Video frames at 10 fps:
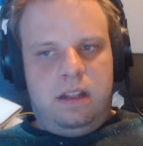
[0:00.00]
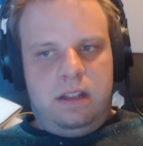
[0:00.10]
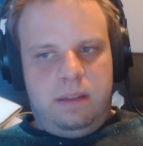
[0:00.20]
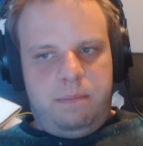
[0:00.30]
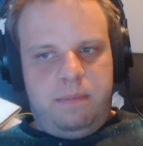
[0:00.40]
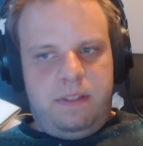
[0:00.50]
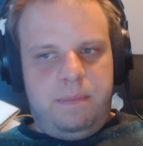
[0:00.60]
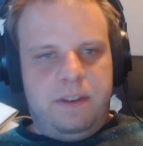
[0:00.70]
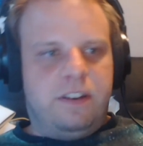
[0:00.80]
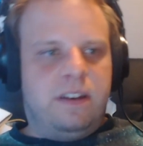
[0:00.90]
The
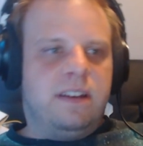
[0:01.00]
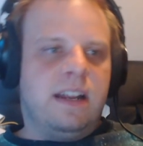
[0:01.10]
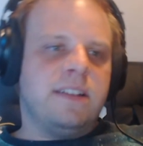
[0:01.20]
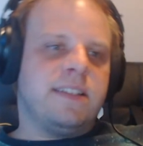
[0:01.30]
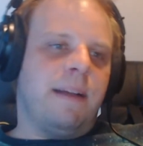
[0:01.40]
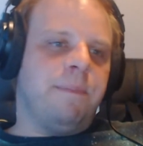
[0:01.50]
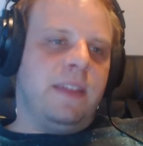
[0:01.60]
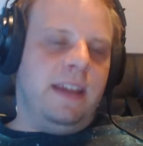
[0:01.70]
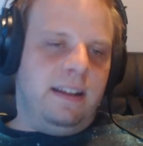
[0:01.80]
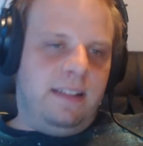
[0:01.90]
Mission does
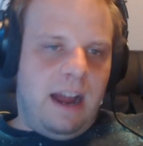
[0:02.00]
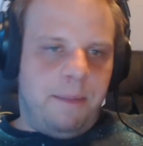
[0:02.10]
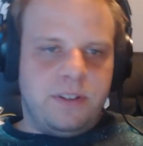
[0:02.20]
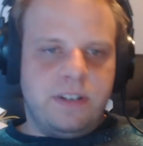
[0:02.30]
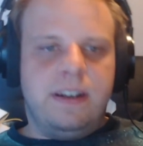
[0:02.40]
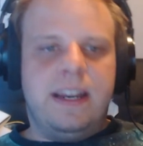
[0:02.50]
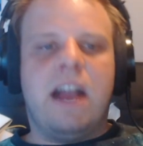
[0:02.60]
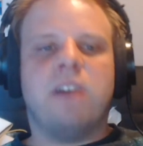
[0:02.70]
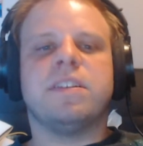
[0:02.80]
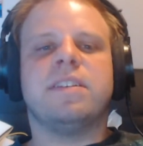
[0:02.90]
something. The Opportunity
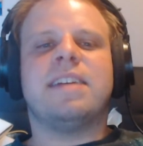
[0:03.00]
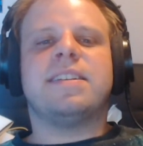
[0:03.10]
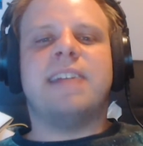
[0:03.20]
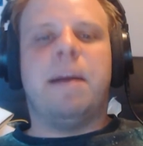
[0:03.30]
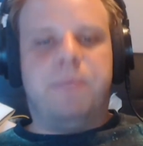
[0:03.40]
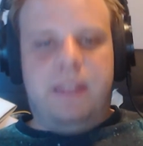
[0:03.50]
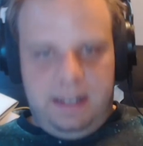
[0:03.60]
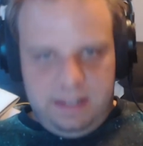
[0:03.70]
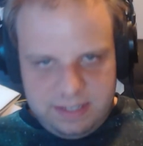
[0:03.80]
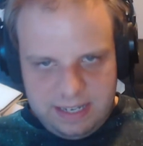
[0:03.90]
Council does
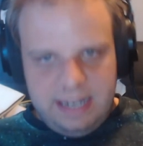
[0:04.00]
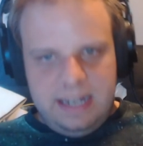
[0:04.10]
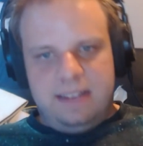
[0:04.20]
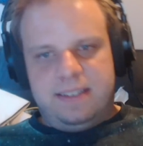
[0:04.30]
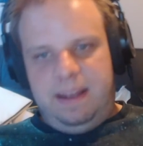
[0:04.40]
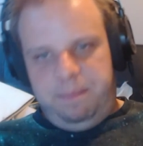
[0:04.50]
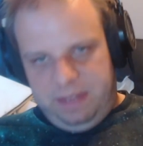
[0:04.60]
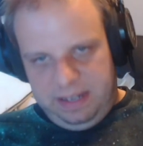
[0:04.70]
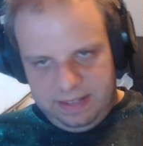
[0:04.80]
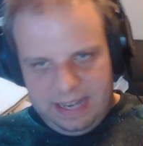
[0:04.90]
something. The city does
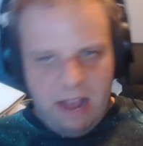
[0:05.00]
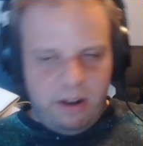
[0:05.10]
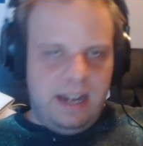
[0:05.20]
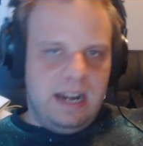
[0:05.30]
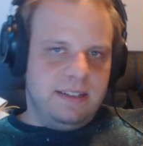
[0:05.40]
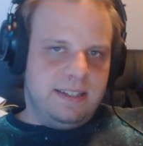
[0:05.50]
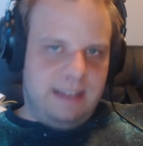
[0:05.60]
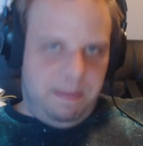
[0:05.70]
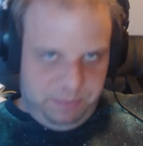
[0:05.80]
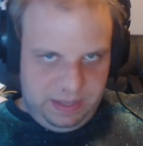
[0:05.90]
something. The county does
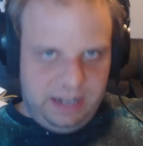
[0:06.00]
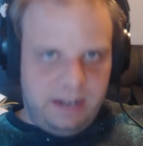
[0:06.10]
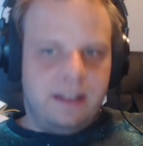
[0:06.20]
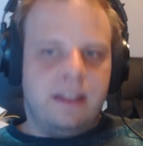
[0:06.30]
something.